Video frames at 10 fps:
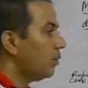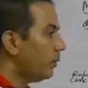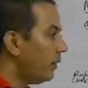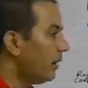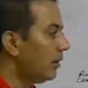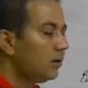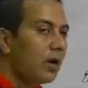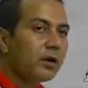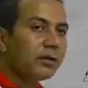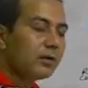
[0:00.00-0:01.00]
will
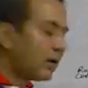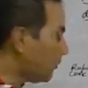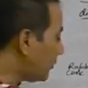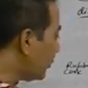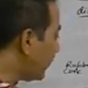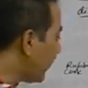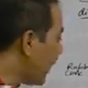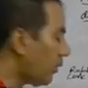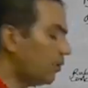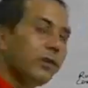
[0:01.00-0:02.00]
not come to
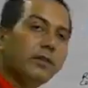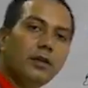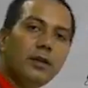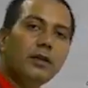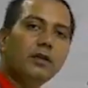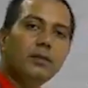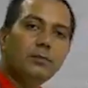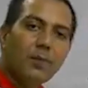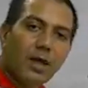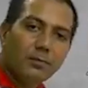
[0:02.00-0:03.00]
react with the
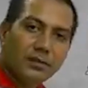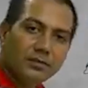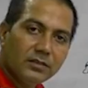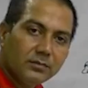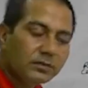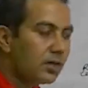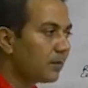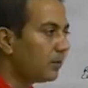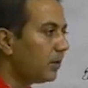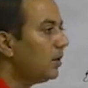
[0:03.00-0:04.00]
marble chips.
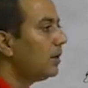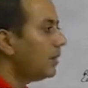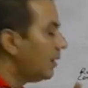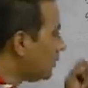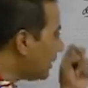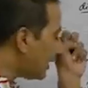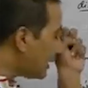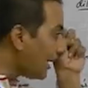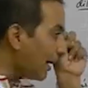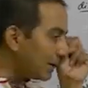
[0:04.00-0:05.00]
Therefore,
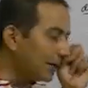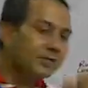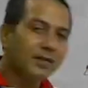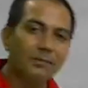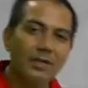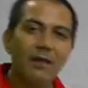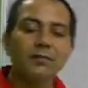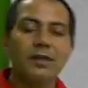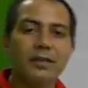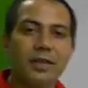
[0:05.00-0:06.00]
immediately after some time
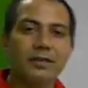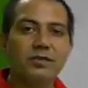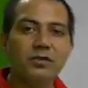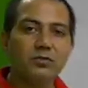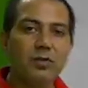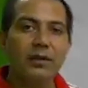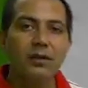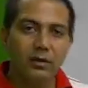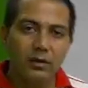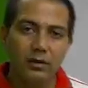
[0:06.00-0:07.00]
the reactions will
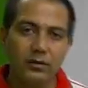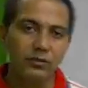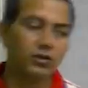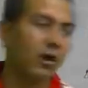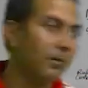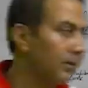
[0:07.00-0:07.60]
stop.